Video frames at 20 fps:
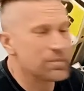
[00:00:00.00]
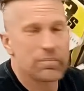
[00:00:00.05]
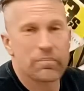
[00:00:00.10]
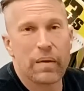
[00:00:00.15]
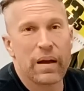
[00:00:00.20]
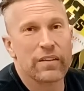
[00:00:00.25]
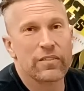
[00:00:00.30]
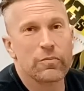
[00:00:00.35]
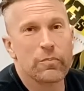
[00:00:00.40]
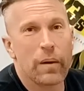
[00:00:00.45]

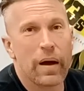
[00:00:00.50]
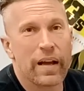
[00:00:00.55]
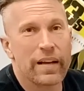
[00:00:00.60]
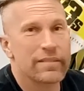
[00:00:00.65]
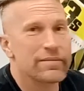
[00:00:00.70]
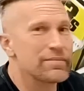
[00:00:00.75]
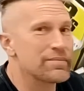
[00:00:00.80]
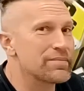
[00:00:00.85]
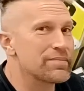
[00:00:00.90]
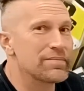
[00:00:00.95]
Best bike
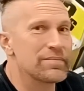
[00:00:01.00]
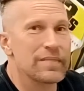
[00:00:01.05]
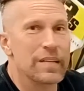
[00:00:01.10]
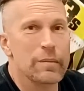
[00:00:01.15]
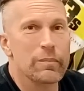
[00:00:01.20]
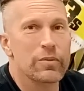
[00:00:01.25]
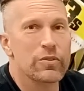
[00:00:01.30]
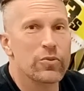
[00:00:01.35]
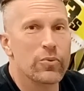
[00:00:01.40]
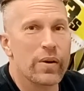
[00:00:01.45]

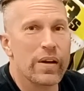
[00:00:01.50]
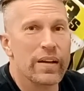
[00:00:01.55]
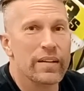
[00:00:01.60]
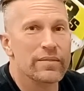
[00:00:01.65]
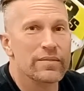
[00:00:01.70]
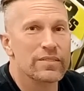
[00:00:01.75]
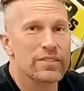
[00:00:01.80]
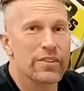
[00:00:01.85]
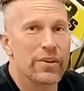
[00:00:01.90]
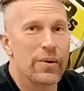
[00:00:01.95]
in
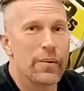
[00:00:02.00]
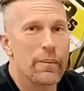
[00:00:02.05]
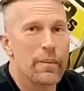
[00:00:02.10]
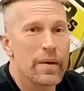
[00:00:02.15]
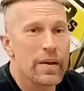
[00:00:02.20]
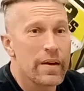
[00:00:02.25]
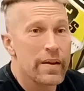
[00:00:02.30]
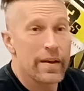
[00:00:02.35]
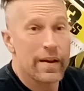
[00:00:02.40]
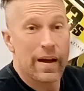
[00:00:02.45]
between. So
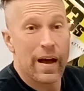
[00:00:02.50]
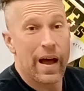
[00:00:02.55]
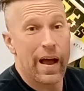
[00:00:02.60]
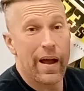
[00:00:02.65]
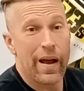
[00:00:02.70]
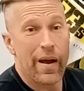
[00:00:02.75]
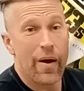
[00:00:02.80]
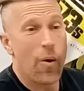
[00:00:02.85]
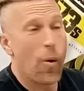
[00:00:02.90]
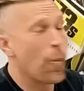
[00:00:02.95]

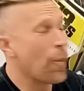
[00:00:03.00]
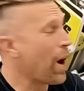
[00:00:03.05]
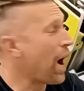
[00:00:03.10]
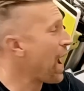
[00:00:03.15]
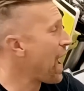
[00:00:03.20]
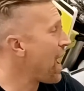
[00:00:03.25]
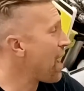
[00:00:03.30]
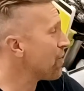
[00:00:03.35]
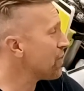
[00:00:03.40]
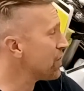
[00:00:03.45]
I hope
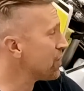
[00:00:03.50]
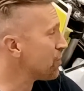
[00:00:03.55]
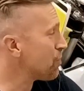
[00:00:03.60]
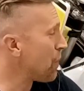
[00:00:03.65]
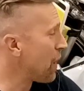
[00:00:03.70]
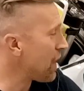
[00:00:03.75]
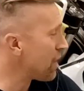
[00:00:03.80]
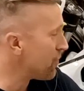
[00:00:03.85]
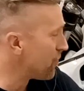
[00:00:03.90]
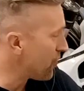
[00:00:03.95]
I have this
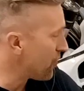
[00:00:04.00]
bike